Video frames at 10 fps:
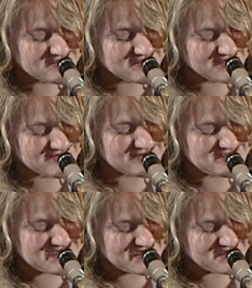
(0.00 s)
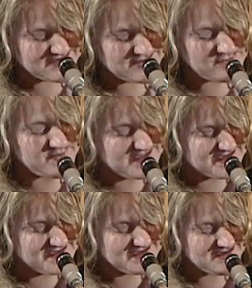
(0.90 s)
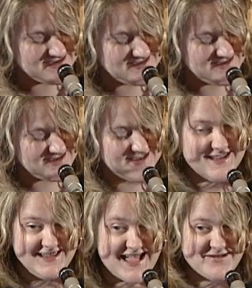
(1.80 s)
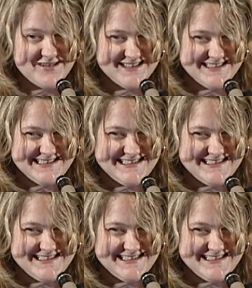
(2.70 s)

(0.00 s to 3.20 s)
Dr. Daniel P. Glavin,